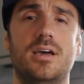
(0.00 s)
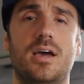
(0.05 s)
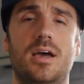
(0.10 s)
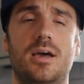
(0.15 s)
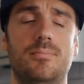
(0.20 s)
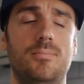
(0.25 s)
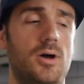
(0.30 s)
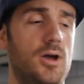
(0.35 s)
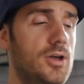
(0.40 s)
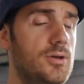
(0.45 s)

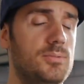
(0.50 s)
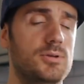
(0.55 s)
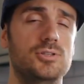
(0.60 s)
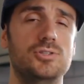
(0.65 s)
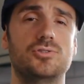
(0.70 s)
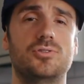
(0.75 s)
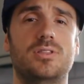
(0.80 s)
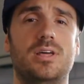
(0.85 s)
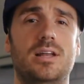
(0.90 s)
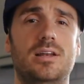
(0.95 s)
I hope you
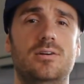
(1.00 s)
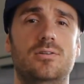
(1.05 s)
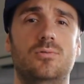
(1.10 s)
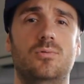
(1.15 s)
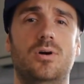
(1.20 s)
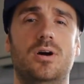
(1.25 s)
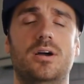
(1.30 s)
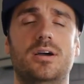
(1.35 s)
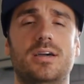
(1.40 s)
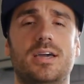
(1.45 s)
enjoyed that little
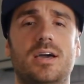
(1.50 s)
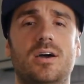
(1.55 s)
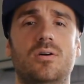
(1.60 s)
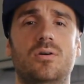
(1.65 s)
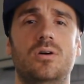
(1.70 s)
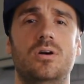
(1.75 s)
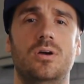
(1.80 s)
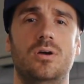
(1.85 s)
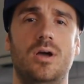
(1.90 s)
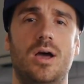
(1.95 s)

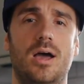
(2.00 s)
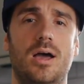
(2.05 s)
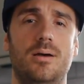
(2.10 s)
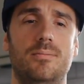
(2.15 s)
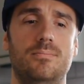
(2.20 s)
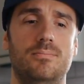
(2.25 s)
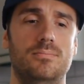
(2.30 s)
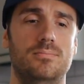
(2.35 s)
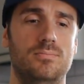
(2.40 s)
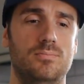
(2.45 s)
workout.
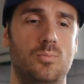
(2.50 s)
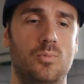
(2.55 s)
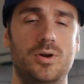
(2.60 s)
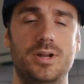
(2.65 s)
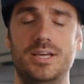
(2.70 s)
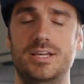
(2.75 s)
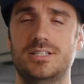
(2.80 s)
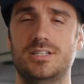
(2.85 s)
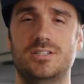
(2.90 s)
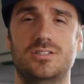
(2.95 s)
What
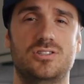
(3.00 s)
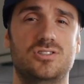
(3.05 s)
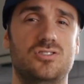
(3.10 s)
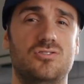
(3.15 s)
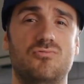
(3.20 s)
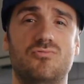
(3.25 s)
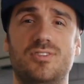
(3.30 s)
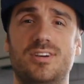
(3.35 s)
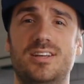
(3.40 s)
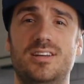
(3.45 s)
it is just
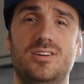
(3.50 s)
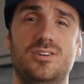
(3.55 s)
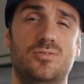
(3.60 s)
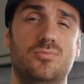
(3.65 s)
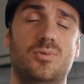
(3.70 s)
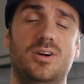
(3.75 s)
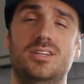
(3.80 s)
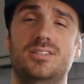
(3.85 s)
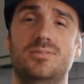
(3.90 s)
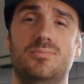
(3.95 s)
a really good
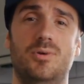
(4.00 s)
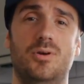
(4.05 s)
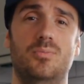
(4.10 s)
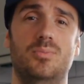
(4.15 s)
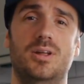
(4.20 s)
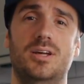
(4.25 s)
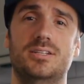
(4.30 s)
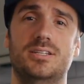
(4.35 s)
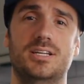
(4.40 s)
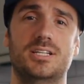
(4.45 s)
way to
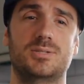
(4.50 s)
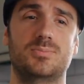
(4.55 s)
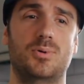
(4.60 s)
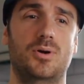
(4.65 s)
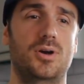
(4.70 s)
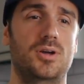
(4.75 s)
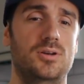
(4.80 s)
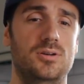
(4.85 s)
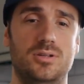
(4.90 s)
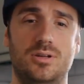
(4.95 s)
mobilise that
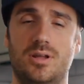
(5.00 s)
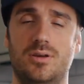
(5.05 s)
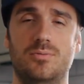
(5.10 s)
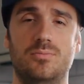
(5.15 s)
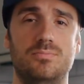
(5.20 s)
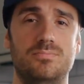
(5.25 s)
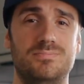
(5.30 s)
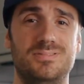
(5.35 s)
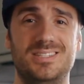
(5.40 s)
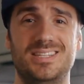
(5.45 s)
spine. You know,
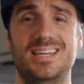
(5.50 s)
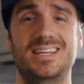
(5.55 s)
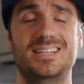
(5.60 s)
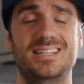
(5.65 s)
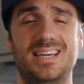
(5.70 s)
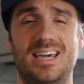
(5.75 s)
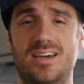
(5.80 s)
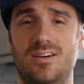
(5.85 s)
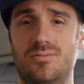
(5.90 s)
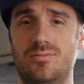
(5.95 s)
sitting
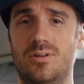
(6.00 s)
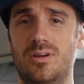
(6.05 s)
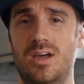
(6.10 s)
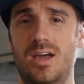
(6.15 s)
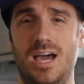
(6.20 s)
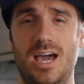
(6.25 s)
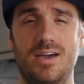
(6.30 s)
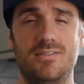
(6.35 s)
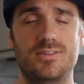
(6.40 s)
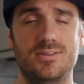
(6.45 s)
down,
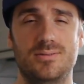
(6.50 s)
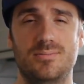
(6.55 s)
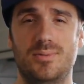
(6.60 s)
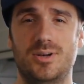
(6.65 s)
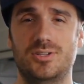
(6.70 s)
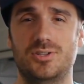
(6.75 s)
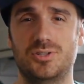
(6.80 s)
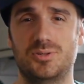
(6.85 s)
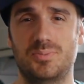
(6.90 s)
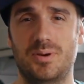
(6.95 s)
having the
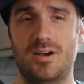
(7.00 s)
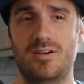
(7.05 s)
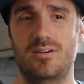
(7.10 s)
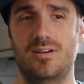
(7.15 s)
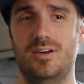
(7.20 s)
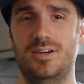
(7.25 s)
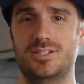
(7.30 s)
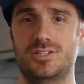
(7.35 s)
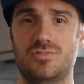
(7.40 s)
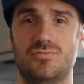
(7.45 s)
muscles
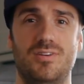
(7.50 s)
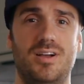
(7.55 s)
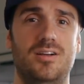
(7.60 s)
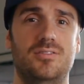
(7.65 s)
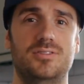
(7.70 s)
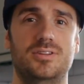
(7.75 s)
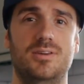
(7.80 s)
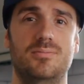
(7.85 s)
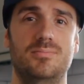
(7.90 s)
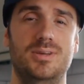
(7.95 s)
paralysed
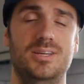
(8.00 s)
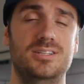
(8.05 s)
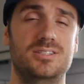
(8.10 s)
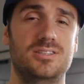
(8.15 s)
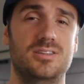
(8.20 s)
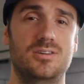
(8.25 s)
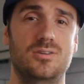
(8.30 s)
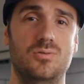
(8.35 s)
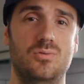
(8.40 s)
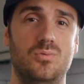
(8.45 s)
around it means
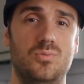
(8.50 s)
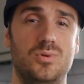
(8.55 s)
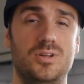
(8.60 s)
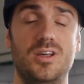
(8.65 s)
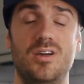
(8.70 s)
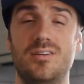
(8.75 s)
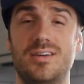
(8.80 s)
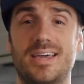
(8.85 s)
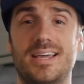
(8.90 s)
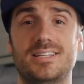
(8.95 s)
that we
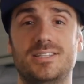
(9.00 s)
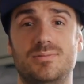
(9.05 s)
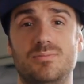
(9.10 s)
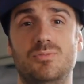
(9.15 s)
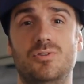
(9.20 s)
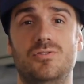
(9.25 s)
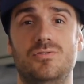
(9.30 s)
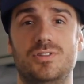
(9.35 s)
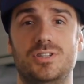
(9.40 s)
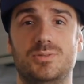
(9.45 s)
don't get to
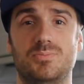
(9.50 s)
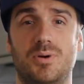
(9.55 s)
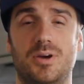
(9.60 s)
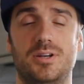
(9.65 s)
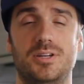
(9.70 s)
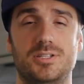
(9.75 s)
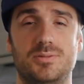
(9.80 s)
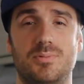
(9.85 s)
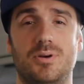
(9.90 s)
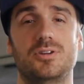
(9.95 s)
move the
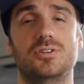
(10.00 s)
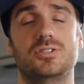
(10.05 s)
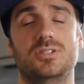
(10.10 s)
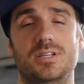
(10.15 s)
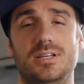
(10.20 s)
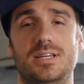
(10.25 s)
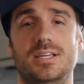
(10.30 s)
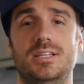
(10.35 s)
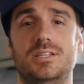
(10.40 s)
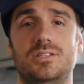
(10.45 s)
spine as much as
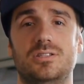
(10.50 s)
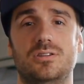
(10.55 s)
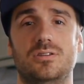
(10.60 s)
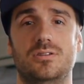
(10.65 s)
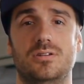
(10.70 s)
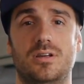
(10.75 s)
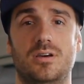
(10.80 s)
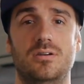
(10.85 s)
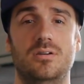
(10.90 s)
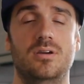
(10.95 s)
it needs to,
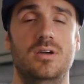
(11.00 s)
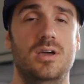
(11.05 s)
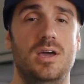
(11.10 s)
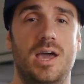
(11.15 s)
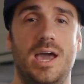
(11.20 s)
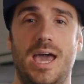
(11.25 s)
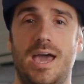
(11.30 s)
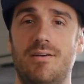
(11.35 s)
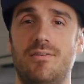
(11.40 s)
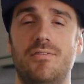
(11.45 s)
you know.
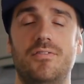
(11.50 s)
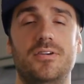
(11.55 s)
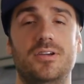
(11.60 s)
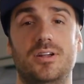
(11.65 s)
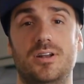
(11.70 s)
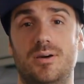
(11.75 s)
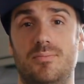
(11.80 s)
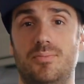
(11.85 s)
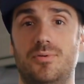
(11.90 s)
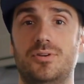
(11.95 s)
Everything
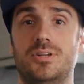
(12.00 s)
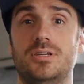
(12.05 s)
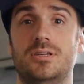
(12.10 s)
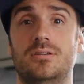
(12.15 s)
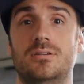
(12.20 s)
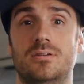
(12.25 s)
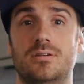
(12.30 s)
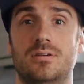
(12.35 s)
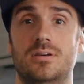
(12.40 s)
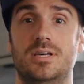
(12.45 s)
in our
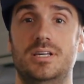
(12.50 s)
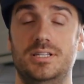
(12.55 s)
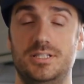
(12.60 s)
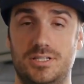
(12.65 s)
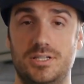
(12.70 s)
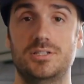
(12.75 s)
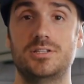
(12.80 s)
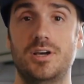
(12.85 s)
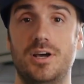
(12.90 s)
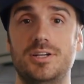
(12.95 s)
body is
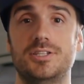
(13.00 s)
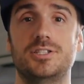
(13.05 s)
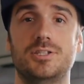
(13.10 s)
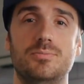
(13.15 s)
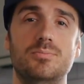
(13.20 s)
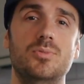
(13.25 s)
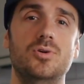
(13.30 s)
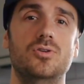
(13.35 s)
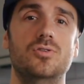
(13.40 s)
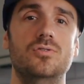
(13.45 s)
designed to
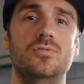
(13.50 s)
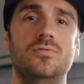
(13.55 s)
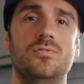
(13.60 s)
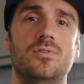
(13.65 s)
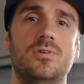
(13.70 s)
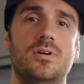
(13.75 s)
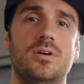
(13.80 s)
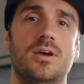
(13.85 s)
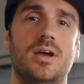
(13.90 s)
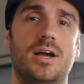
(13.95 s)
move,
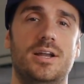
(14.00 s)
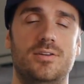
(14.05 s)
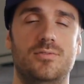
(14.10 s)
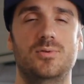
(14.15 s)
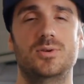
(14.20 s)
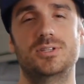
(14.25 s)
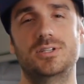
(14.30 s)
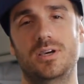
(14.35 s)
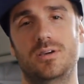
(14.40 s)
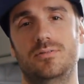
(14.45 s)
and if
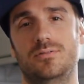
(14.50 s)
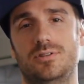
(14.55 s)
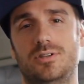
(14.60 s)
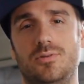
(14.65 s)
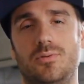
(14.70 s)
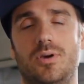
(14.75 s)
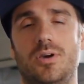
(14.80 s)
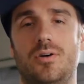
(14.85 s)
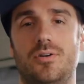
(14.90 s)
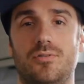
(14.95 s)
we don't
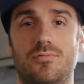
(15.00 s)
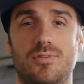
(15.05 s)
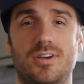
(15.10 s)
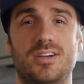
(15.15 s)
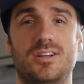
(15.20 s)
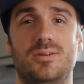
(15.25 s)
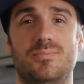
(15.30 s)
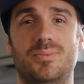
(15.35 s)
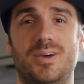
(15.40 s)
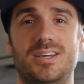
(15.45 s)
do it on a
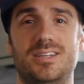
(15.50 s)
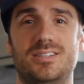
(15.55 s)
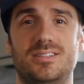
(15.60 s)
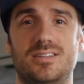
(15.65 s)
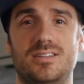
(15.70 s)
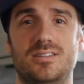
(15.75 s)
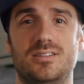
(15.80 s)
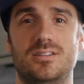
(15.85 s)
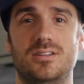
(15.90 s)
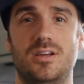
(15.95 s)
regular
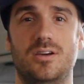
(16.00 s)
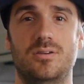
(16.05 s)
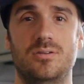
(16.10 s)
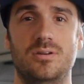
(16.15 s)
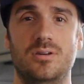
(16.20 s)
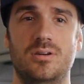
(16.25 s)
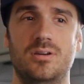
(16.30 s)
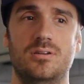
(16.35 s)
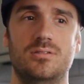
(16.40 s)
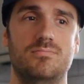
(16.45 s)
basis, you know,
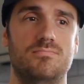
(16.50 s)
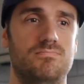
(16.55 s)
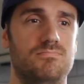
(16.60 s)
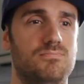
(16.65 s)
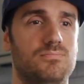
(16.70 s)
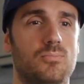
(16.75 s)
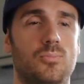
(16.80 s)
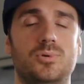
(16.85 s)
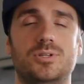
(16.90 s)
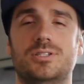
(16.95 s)

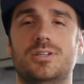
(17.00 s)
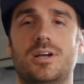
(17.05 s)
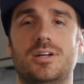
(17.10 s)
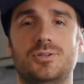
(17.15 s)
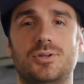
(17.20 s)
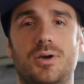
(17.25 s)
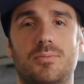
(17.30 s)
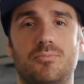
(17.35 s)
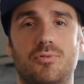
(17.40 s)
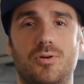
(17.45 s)
we start
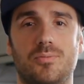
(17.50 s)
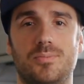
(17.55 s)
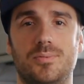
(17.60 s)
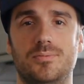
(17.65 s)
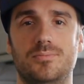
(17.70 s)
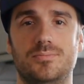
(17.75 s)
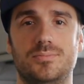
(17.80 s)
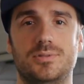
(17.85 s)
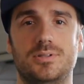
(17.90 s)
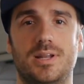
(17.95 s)
to have
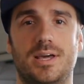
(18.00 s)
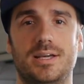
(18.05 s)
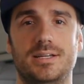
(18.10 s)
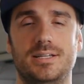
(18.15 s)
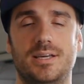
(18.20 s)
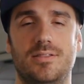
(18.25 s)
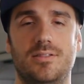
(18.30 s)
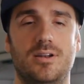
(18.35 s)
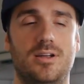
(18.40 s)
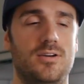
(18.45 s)
problems later
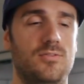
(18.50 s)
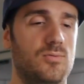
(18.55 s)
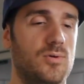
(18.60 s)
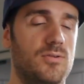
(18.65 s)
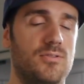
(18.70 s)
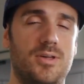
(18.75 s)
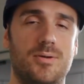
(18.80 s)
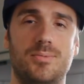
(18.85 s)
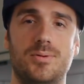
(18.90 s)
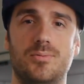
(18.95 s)
down the line,
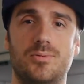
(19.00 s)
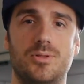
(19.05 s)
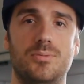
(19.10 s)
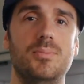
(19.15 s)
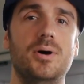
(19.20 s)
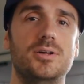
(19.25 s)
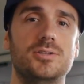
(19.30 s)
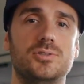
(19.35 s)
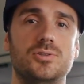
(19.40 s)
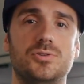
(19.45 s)
whether that be with the
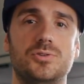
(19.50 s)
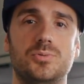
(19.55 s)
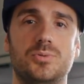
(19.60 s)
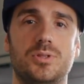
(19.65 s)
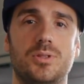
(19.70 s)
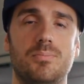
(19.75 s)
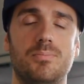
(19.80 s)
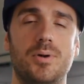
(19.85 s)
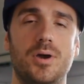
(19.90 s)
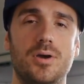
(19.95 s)
muscles, with
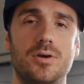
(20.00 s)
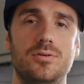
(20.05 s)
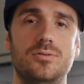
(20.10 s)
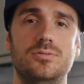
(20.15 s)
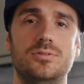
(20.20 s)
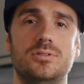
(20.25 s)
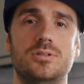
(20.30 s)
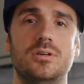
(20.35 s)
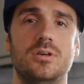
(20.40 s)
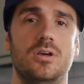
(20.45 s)
the
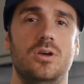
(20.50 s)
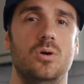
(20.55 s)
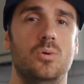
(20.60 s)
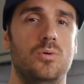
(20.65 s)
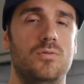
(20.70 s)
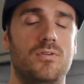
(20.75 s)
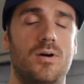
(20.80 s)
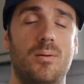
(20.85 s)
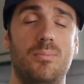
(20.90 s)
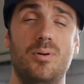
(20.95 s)
bones,
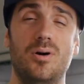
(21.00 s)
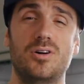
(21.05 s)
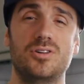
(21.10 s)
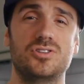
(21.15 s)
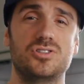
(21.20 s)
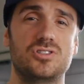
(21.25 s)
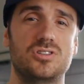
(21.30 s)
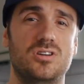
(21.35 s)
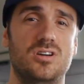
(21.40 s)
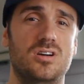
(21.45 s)
with our
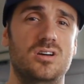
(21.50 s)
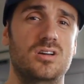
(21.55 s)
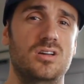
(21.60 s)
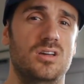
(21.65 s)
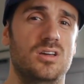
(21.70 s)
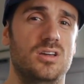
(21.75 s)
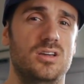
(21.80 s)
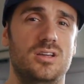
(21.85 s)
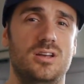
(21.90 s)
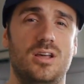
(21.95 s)
posture,
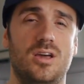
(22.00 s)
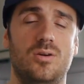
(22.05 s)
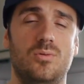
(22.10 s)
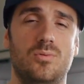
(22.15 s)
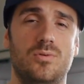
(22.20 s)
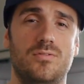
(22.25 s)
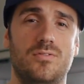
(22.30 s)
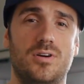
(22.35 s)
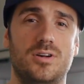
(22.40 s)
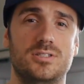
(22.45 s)
you know,
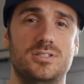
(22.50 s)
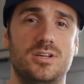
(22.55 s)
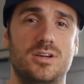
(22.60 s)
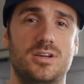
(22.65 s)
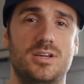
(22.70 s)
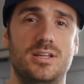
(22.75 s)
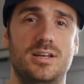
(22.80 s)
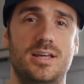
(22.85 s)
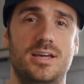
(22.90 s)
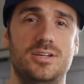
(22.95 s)
with our
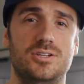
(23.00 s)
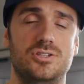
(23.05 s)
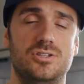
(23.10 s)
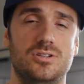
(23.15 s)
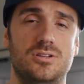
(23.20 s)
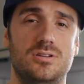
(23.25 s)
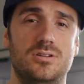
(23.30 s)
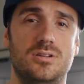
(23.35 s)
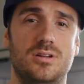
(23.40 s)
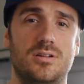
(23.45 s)

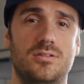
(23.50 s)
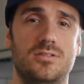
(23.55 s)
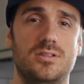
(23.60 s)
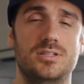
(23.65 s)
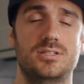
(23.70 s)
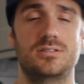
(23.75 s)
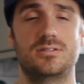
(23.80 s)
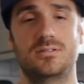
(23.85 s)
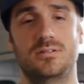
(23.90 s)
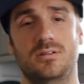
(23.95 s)
circulation. You know,
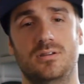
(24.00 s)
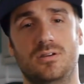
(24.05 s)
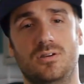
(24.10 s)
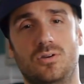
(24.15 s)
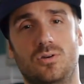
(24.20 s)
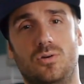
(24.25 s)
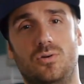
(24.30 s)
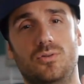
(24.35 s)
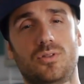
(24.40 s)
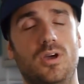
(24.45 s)
this,
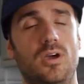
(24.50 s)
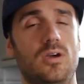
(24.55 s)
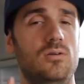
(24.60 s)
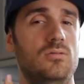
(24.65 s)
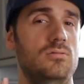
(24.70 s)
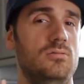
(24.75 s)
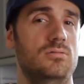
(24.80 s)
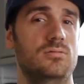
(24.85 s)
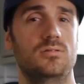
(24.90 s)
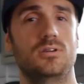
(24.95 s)

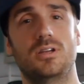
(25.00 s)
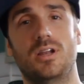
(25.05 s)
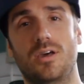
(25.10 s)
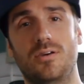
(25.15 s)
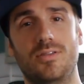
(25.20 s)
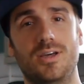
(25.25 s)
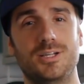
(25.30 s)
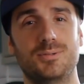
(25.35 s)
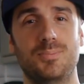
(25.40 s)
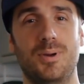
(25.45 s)
although, you know,
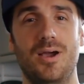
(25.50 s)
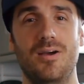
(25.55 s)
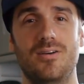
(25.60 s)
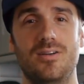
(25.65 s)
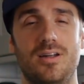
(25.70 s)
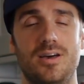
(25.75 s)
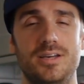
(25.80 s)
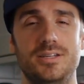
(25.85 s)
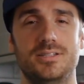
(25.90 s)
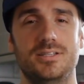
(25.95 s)
that's
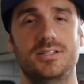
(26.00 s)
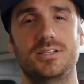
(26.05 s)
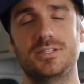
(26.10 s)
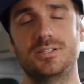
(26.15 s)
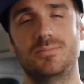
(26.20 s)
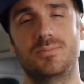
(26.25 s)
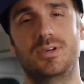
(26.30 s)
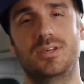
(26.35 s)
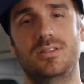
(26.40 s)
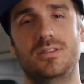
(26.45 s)
paralysed, it
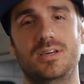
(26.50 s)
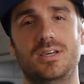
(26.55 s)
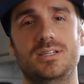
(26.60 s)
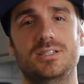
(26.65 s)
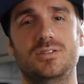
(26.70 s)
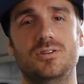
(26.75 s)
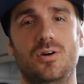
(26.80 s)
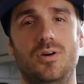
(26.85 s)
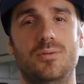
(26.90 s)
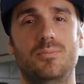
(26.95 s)
doesn't mean that
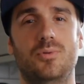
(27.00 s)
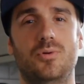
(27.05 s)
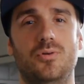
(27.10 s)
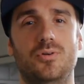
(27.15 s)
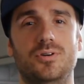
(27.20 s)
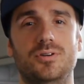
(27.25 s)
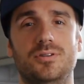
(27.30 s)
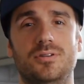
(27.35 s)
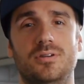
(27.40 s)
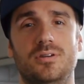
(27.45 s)
it's not
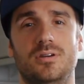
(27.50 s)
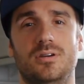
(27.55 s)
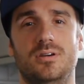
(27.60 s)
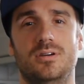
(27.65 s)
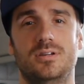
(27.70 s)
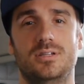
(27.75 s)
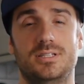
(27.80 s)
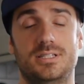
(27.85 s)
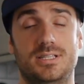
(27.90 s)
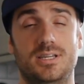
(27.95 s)
important
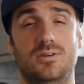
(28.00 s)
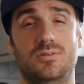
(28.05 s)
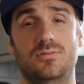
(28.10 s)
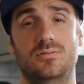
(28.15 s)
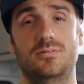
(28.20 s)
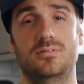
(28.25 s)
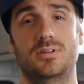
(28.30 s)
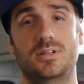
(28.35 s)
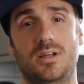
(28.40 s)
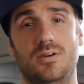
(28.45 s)
still.
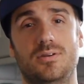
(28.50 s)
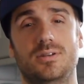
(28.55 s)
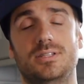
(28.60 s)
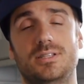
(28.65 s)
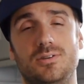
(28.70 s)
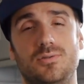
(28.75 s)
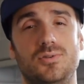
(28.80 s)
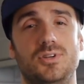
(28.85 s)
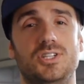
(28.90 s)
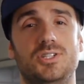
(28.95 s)
You know, it
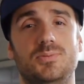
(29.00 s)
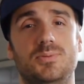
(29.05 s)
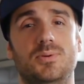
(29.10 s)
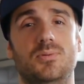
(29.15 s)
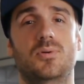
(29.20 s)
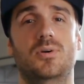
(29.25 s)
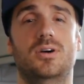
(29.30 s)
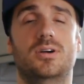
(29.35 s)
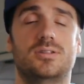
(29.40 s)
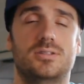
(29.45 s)
still needs to be
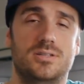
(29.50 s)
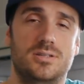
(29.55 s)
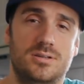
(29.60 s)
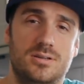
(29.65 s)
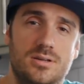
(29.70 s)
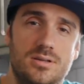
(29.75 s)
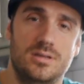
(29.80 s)
worked.